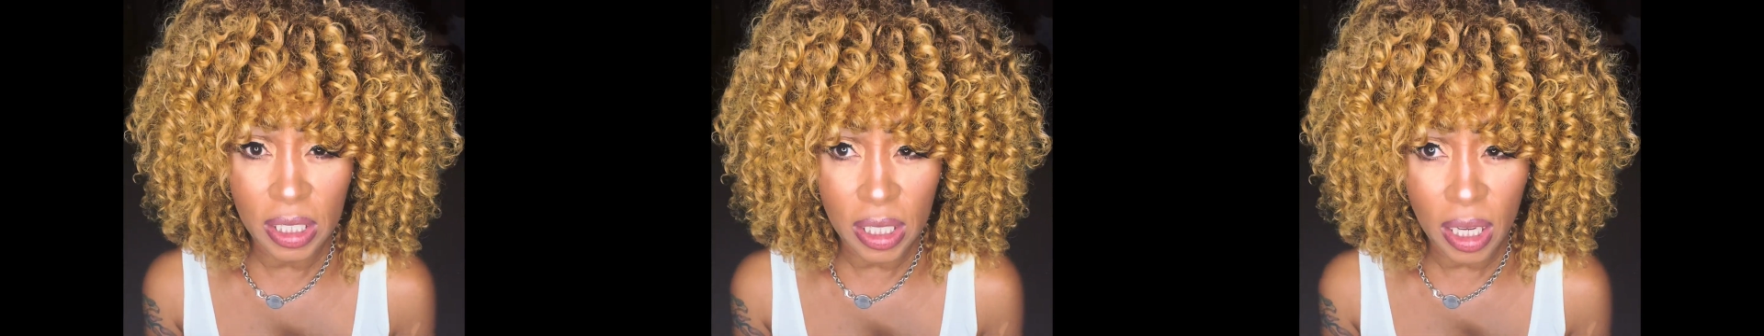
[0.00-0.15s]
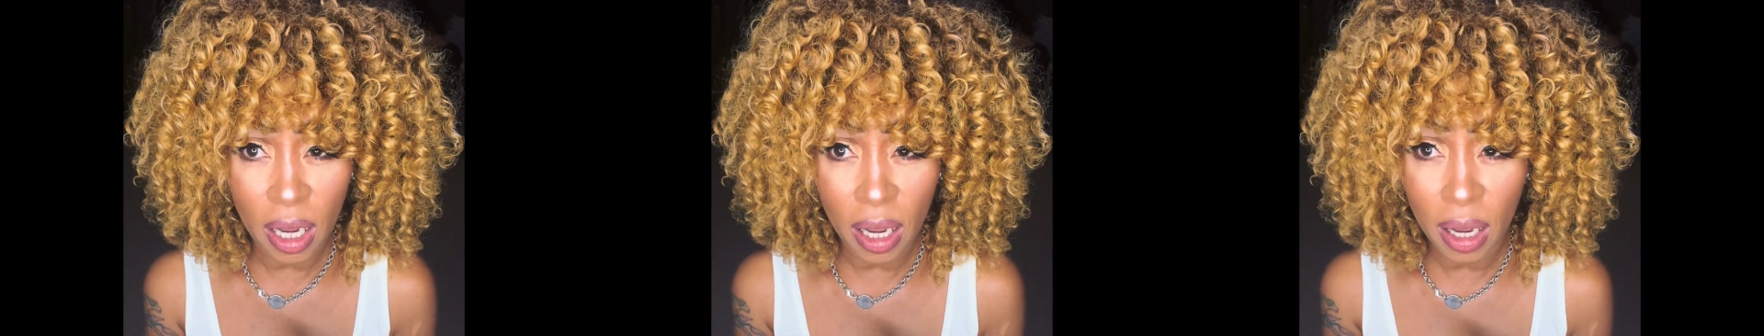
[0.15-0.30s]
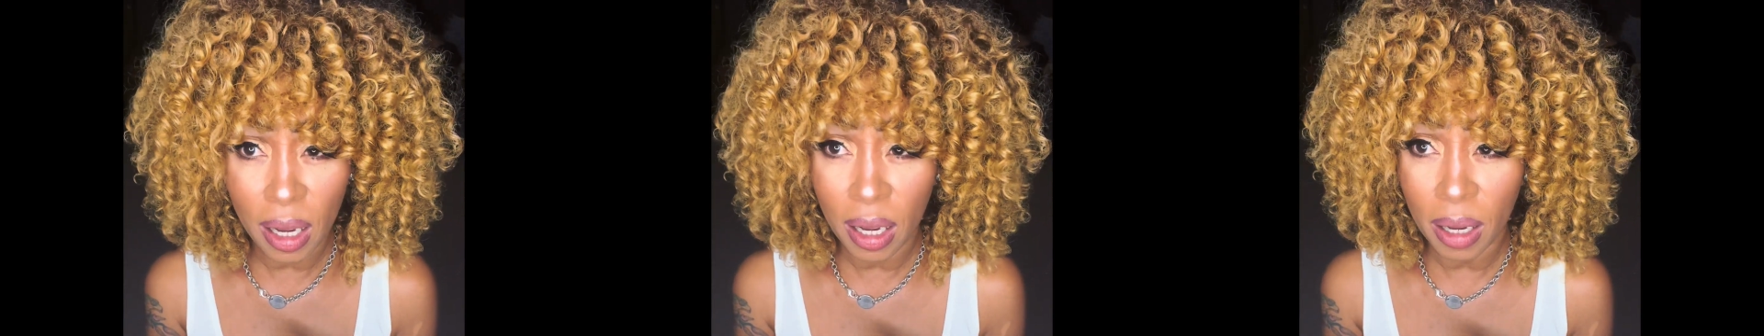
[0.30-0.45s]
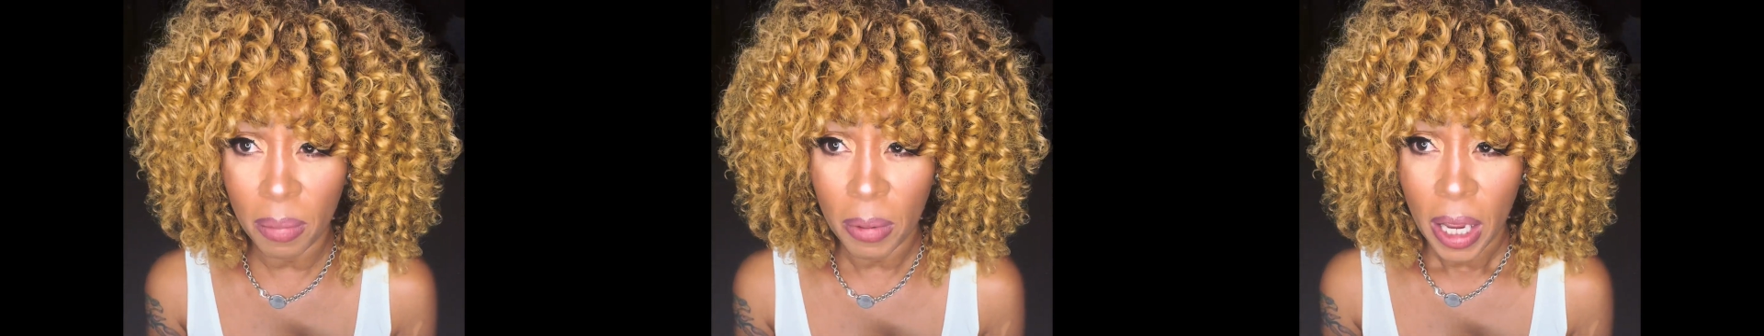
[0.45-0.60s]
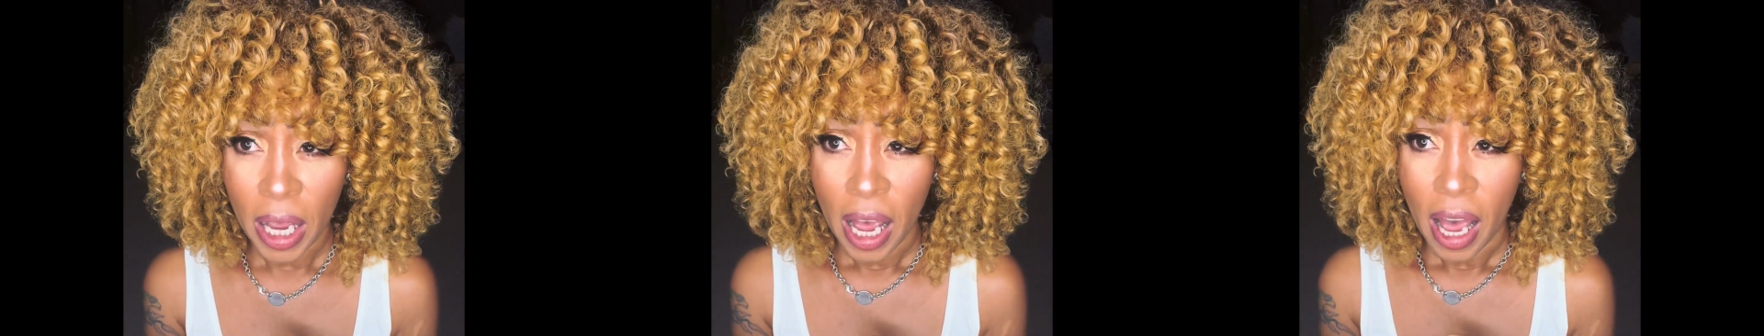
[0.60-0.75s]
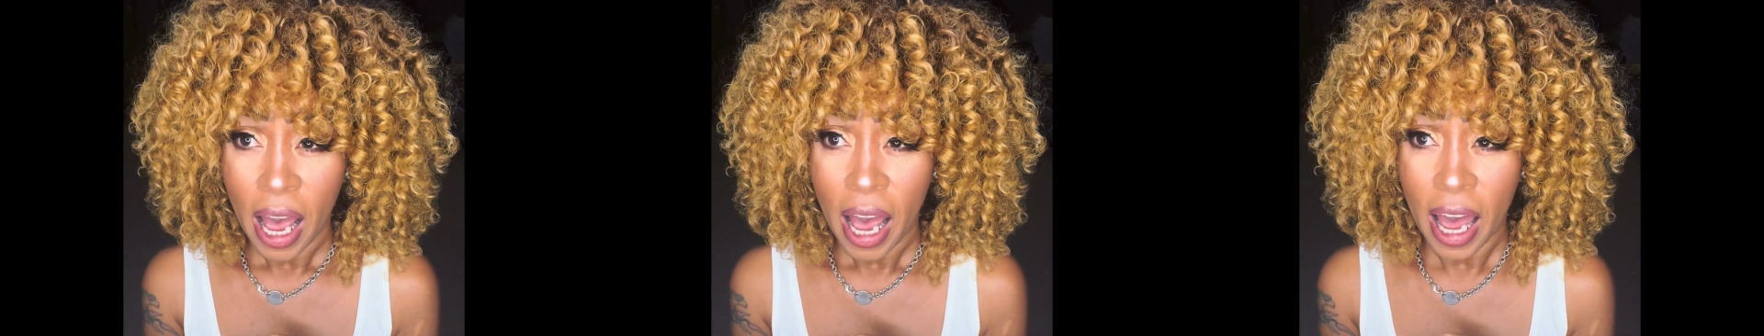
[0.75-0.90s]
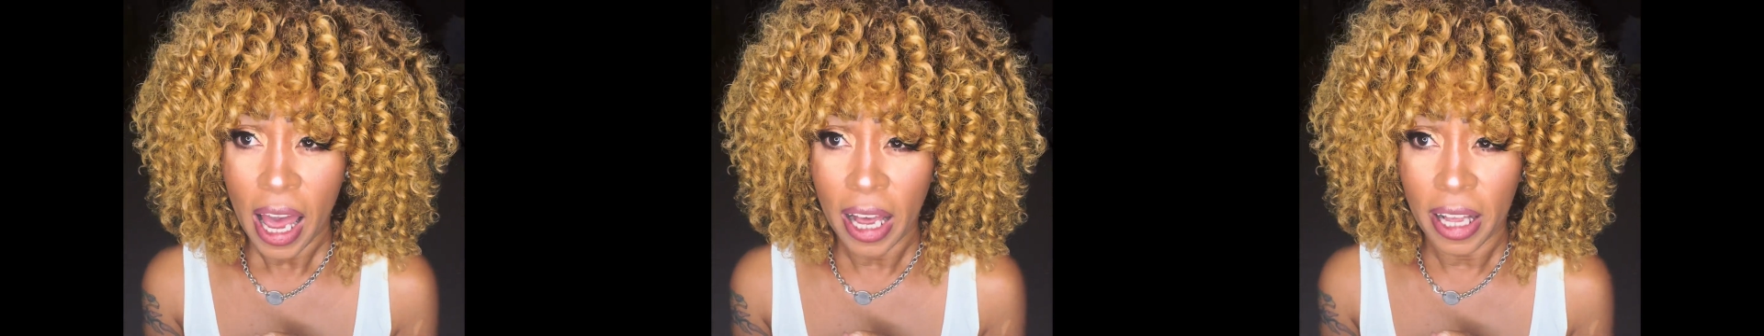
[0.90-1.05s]
tub
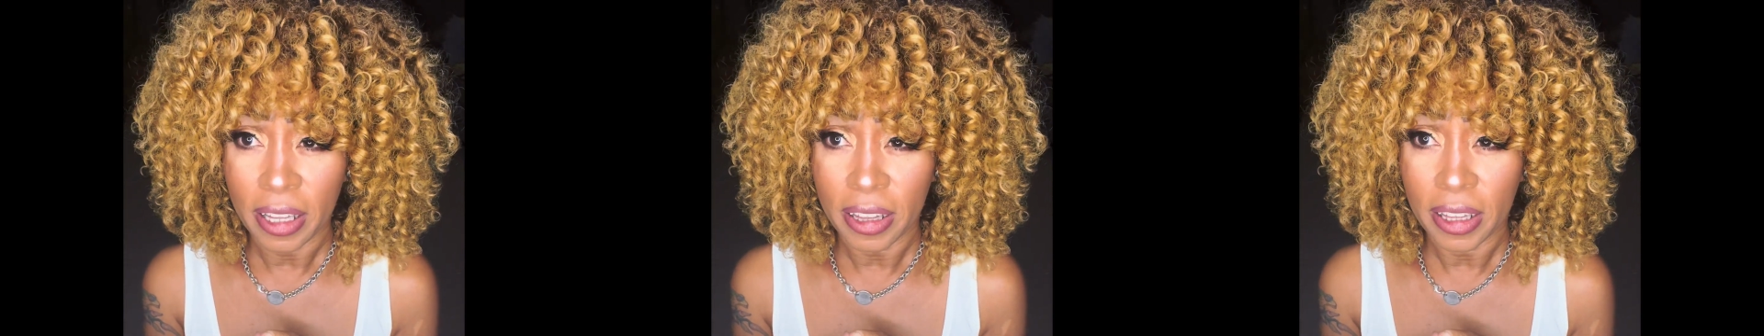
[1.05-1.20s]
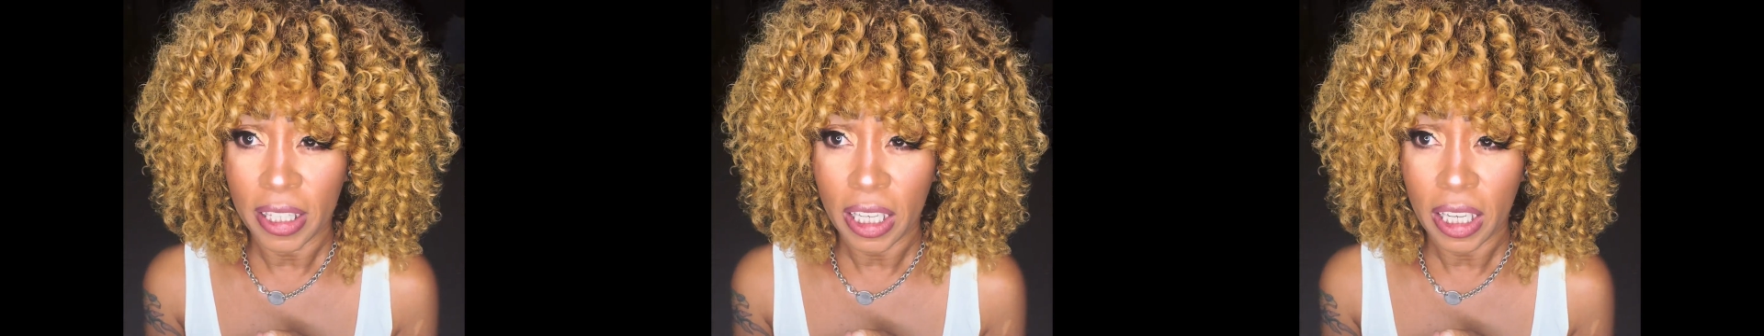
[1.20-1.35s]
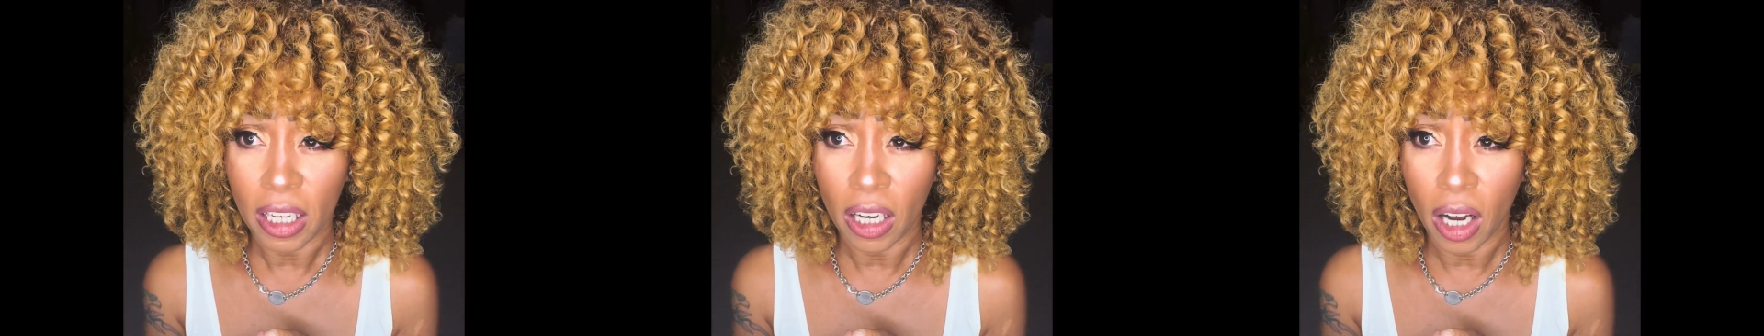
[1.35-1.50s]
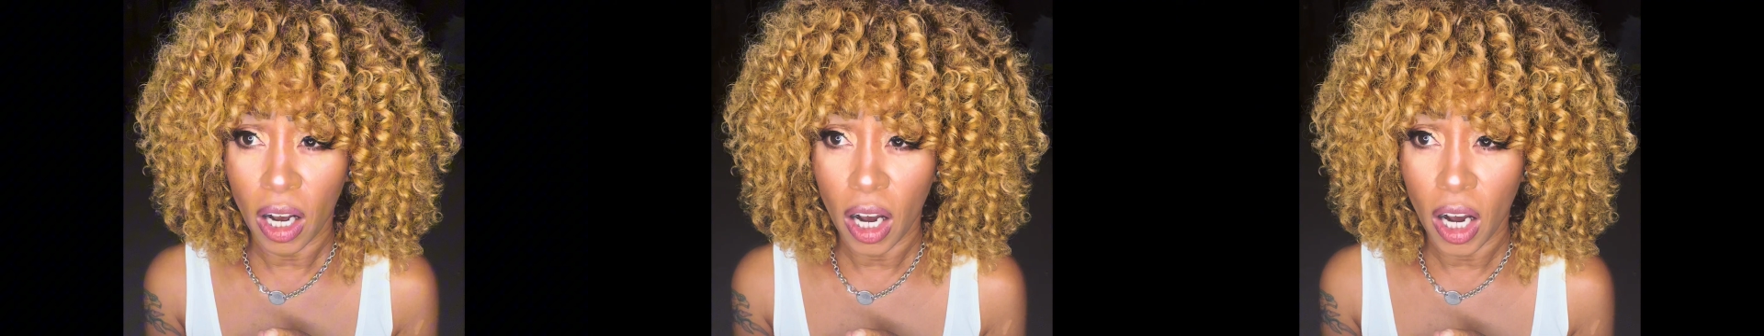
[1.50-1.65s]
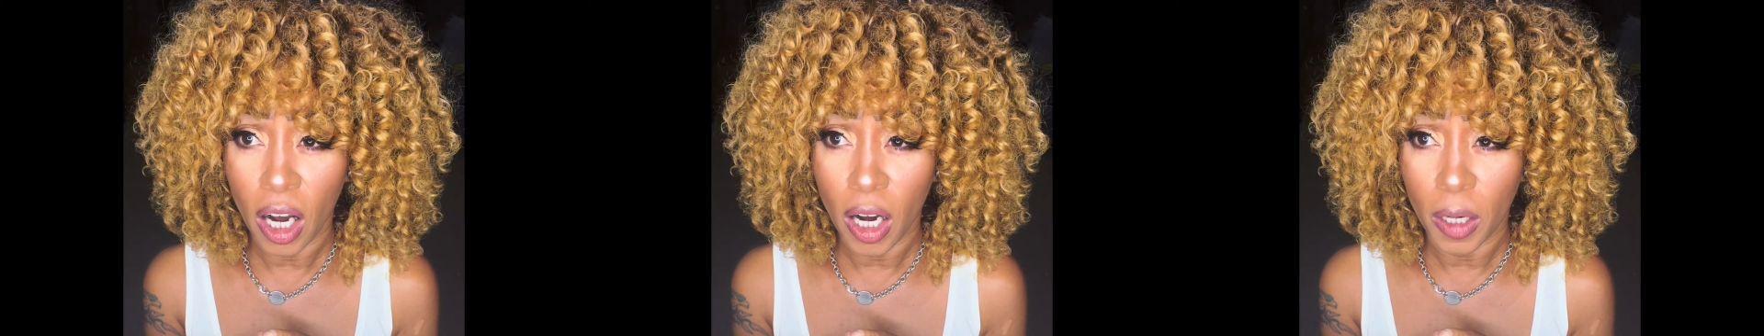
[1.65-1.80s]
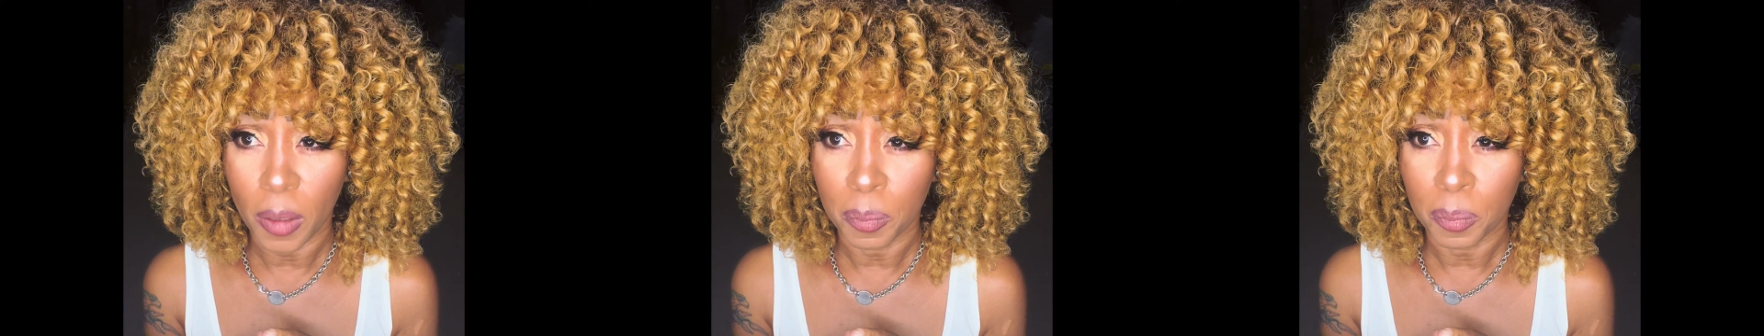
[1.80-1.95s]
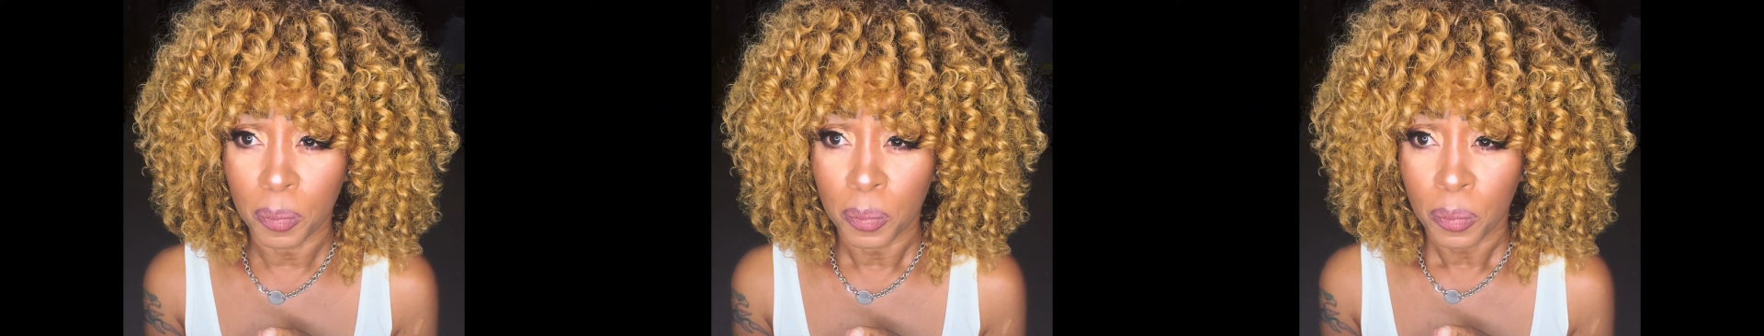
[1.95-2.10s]
and then
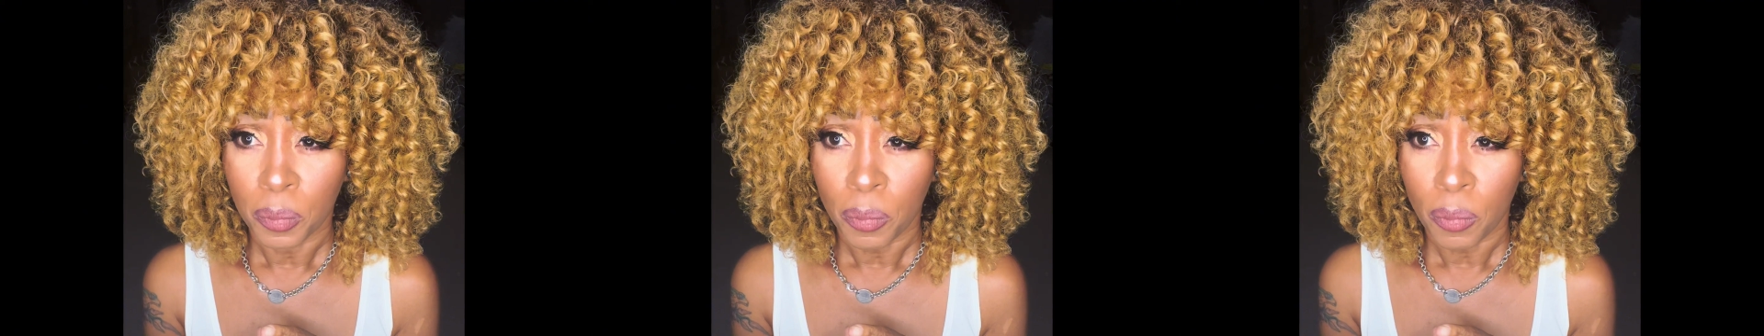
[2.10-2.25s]
um,